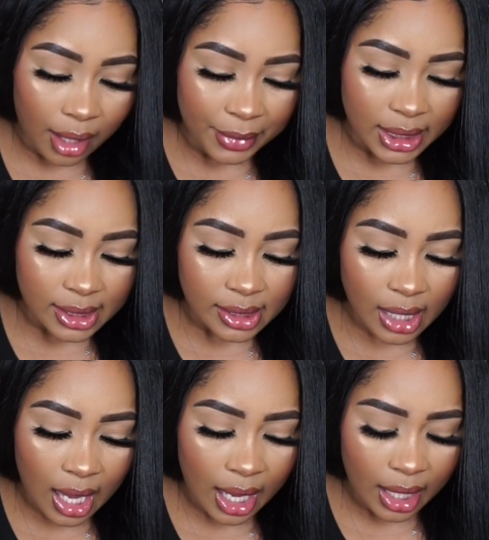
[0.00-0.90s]

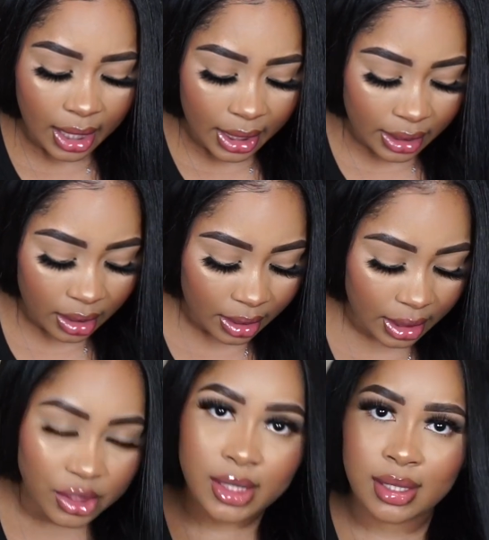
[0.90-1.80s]
inside
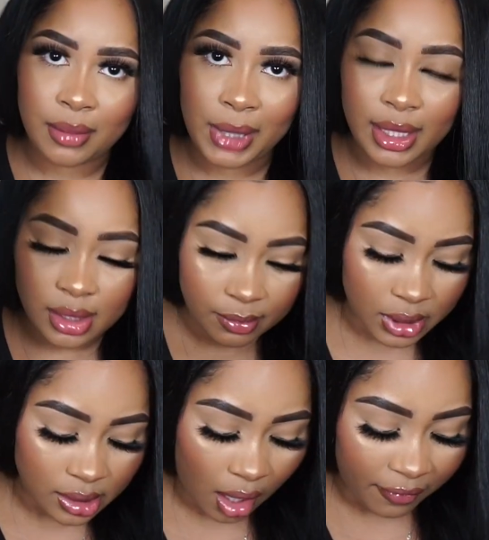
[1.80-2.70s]
is just some
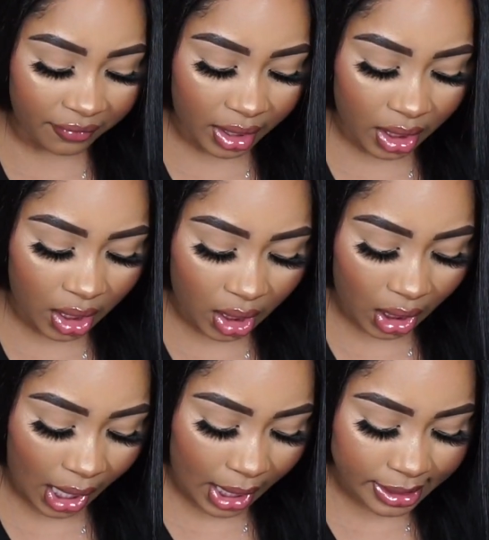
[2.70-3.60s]
stuffing.
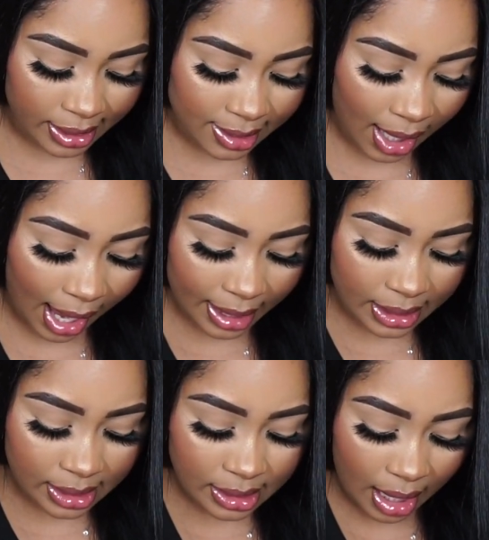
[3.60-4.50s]
It has the tag
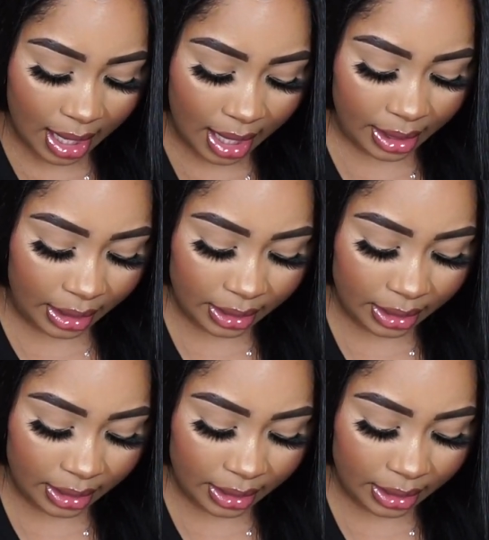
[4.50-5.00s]
inside, and